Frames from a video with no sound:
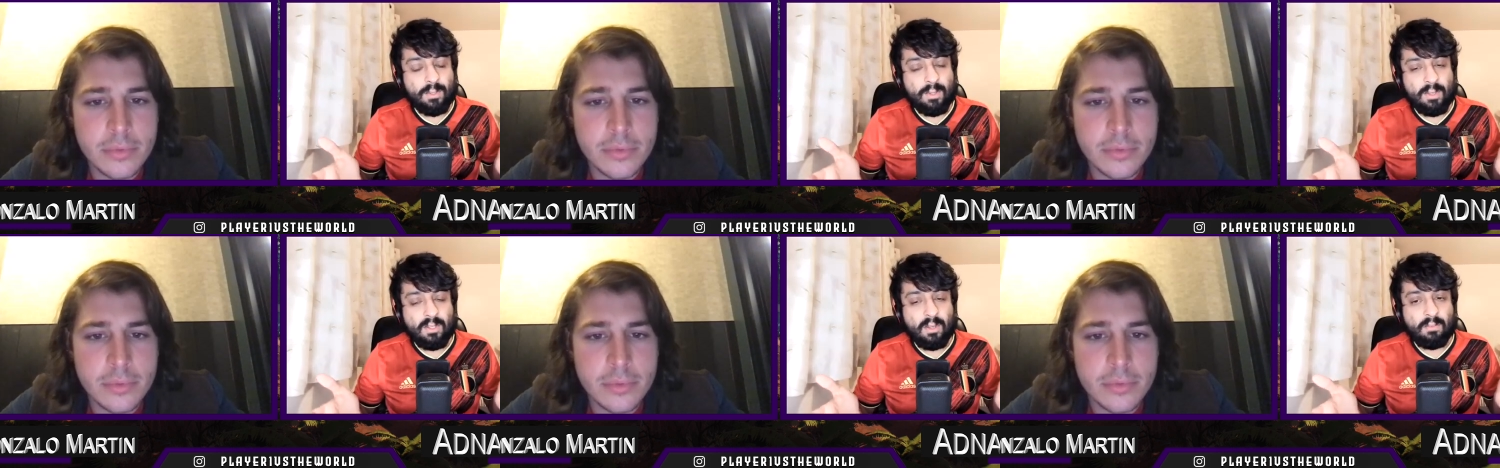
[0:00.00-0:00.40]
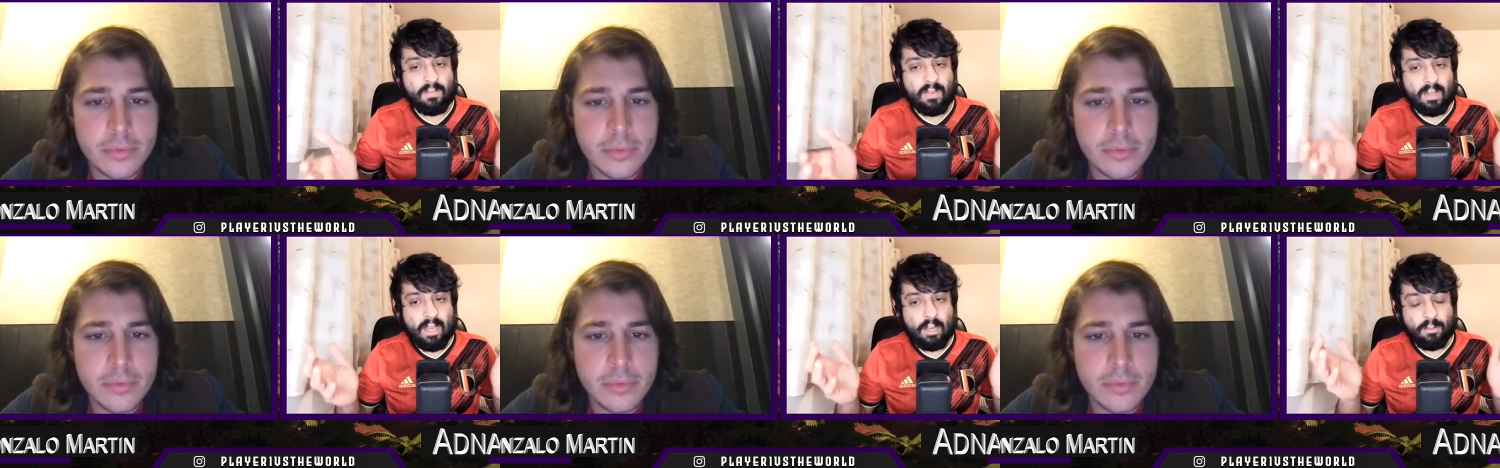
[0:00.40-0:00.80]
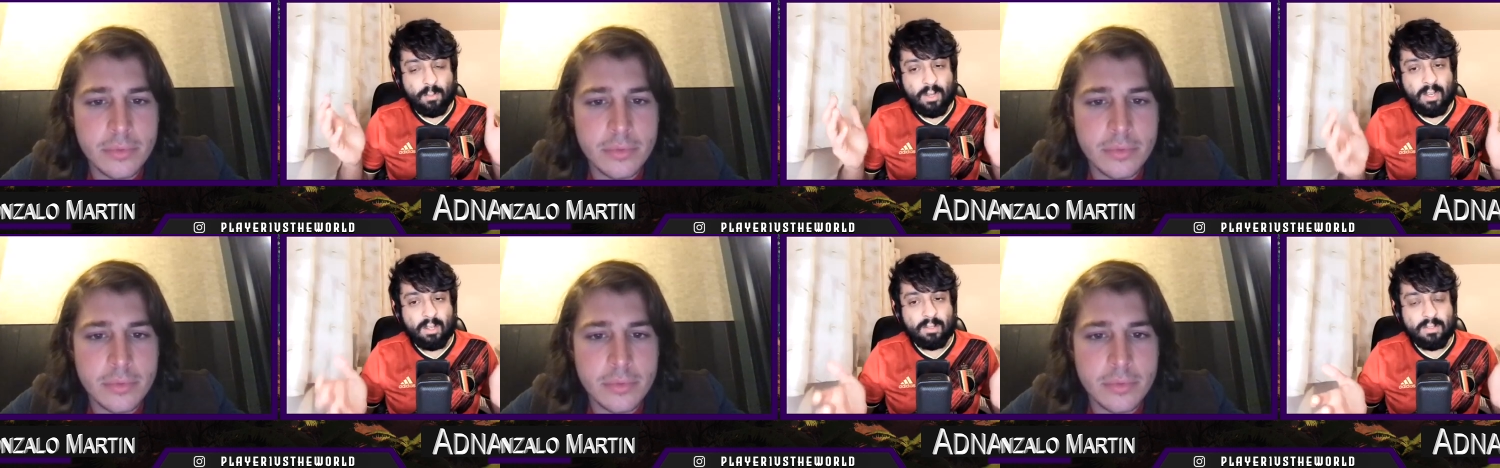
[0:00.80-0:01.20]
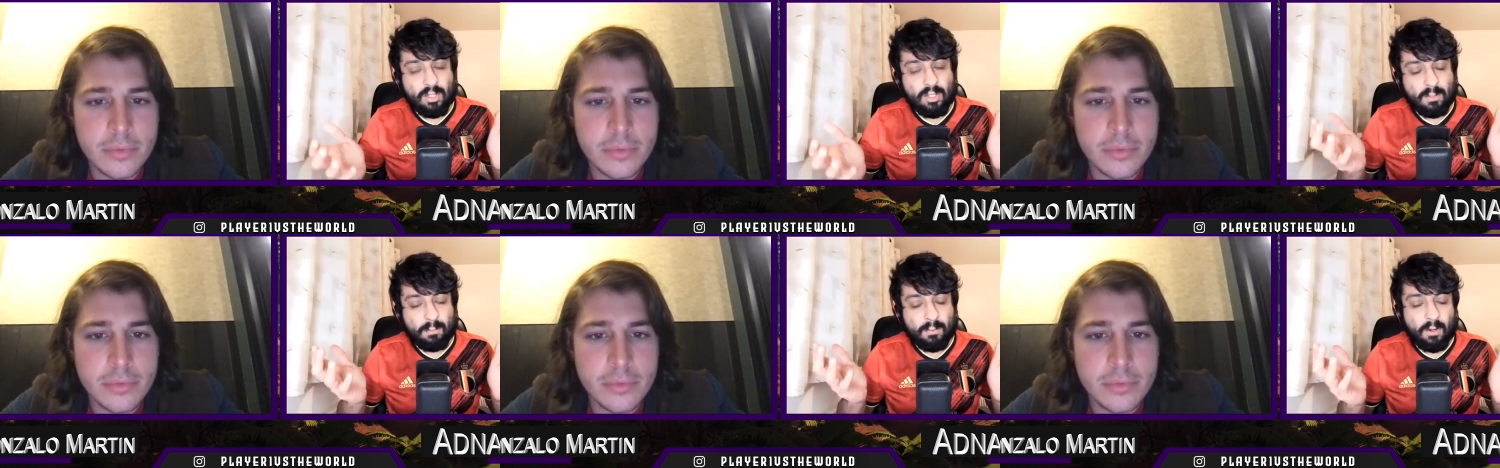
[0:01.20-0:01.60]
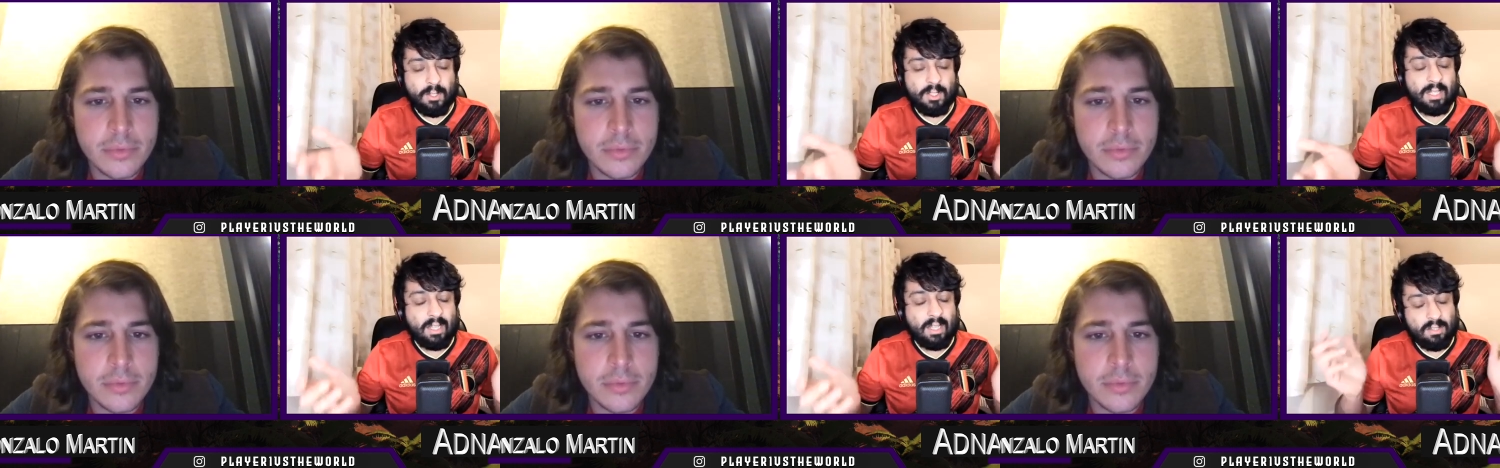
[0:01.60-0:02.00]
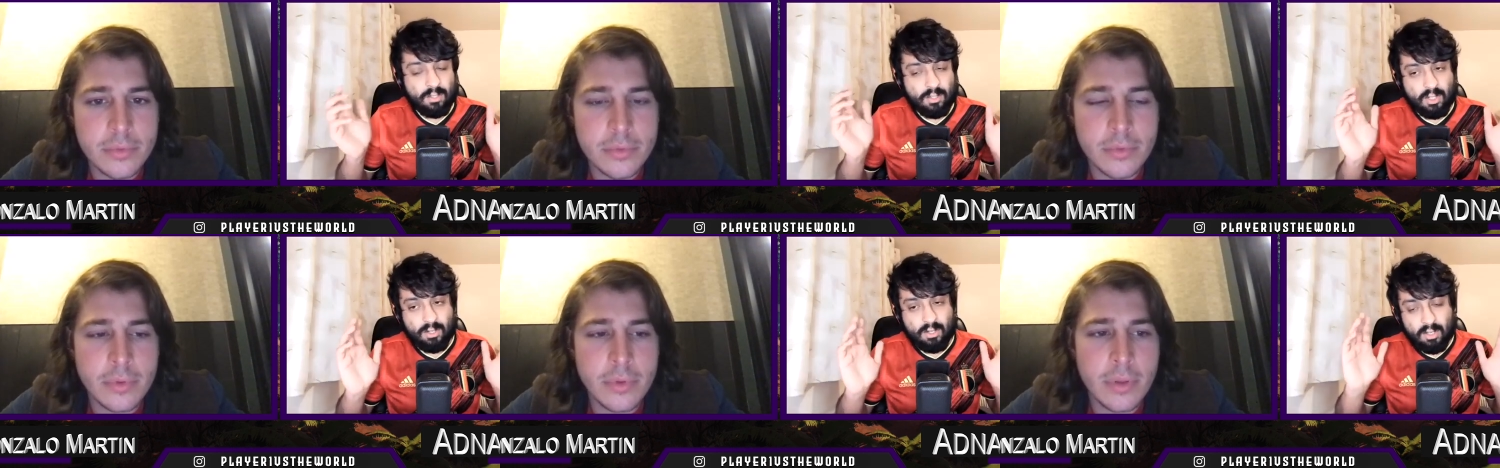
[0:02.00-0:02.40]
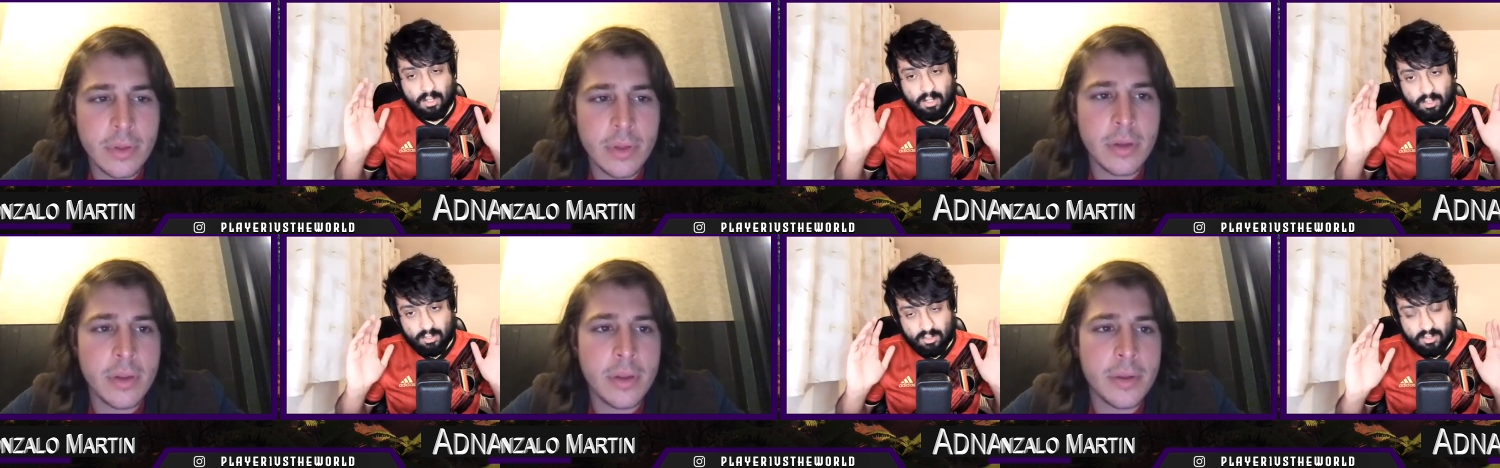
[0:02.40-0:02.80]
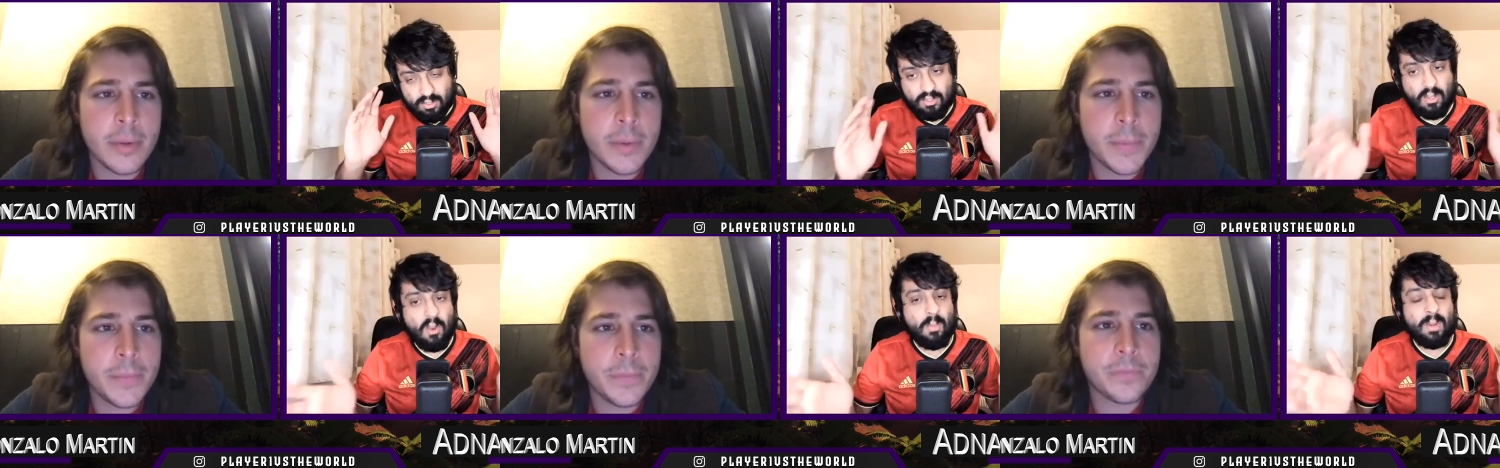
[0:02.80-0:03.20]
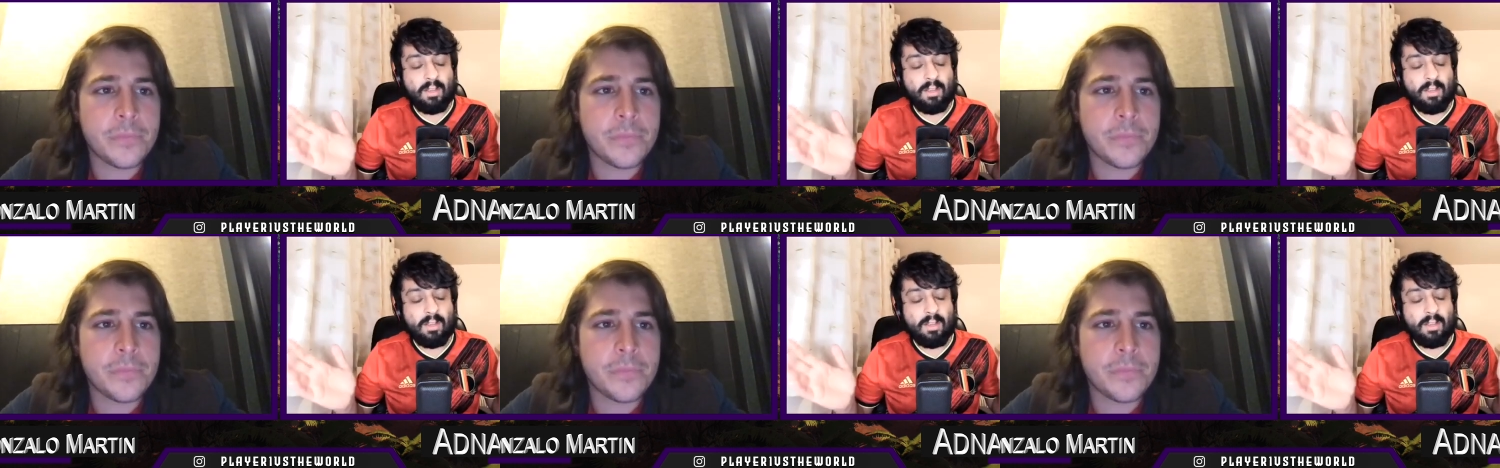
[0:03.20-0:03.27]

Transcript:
Speaker 1: years on thinking I was working on such a project that touched on so many